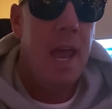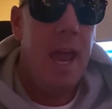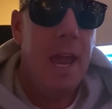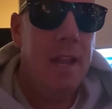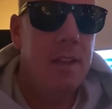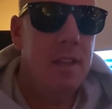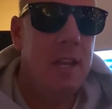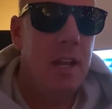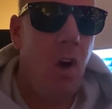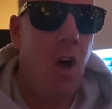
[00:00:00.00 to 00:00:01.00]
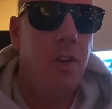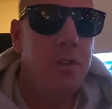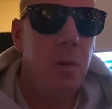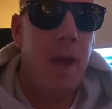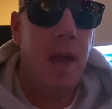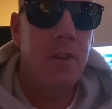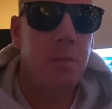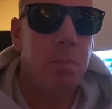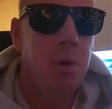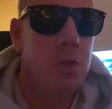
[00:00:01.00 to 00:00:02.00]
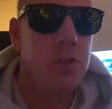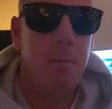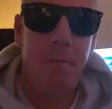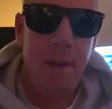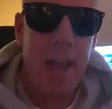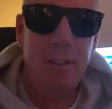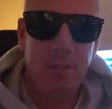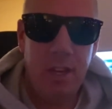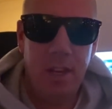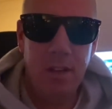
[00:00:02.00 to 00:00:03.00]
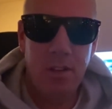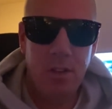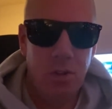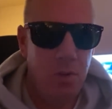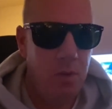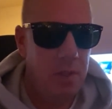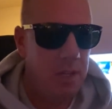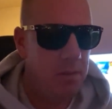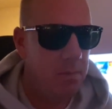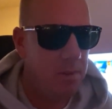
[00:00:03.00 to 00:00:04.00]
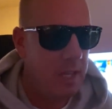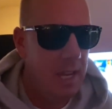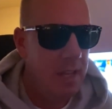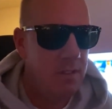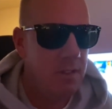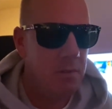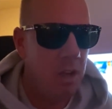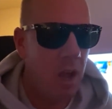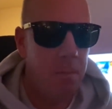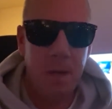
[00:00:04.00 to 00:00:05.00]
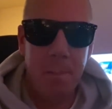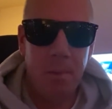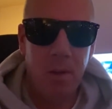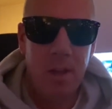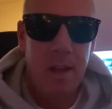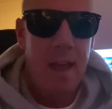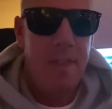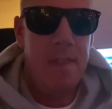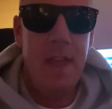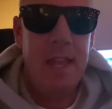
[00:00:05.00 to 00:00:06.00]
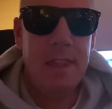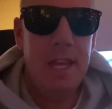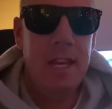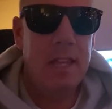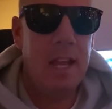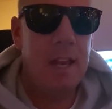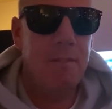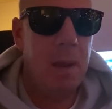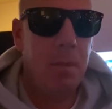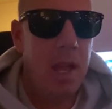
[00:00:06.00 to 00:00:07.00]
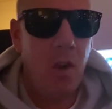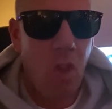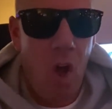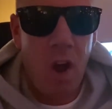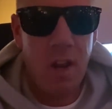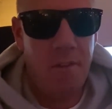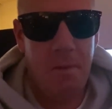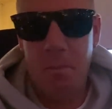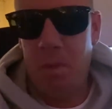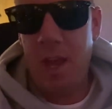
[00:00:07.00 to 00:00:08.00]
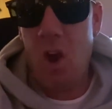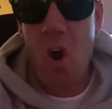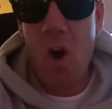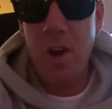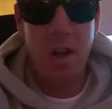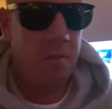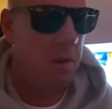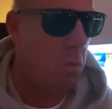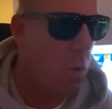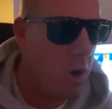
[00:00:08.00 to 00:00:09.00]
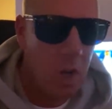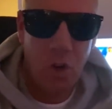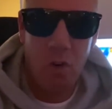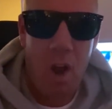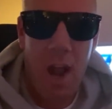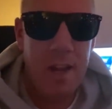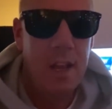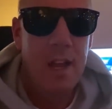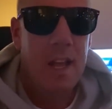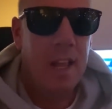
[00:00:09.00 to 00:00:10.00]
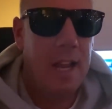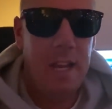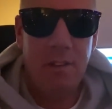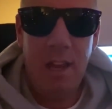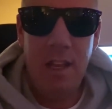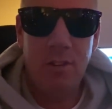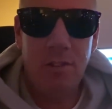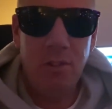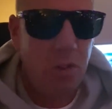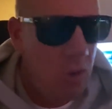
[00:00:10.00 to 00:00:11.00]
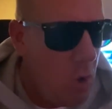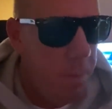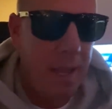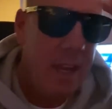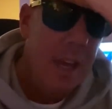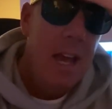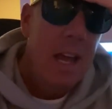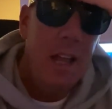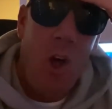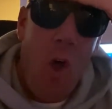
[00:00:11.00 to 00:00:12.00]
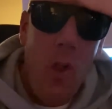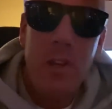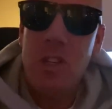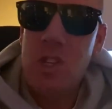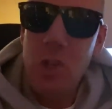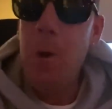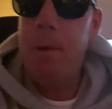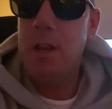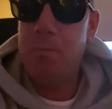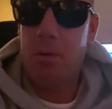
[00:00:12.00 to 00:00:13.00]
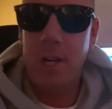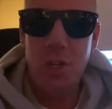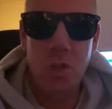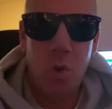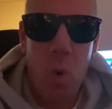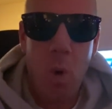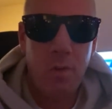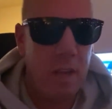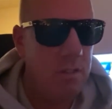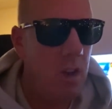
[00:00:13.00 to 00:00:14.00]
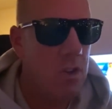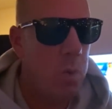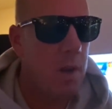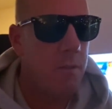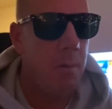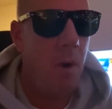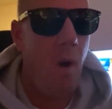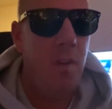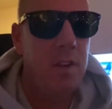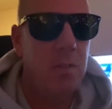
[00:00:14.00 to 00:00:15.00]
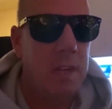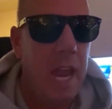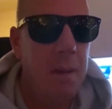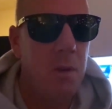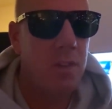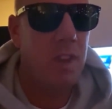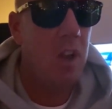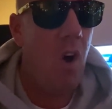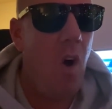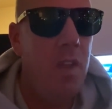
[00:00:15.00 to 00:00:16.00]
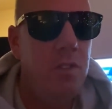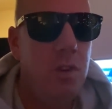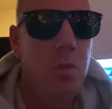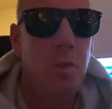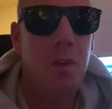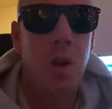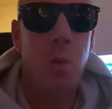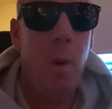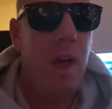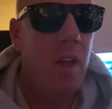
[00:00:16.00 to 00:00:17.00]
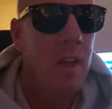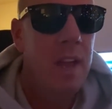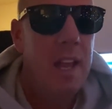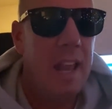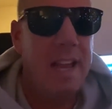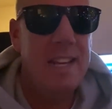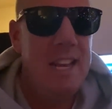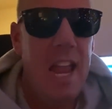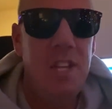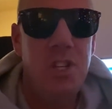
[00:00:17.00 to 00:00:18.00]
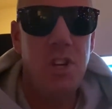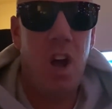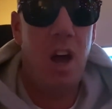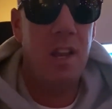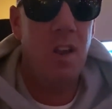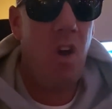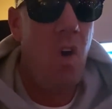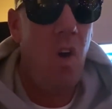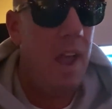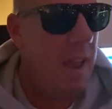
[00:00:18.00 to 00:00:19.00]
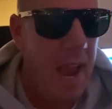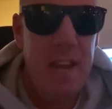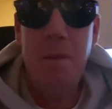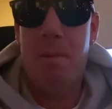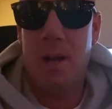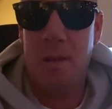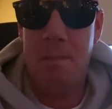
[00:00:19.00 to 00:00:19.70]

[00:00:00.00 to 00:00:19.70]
And it also has pushed some fantasy to these kids and young people that they think that if they play long enough and play hard enough and work and grind, like they say these stupid, all these stupid inspirational quotes I see on Twitter from all these gamers, like all these dudes who've done well, like Nade Shot and anybody,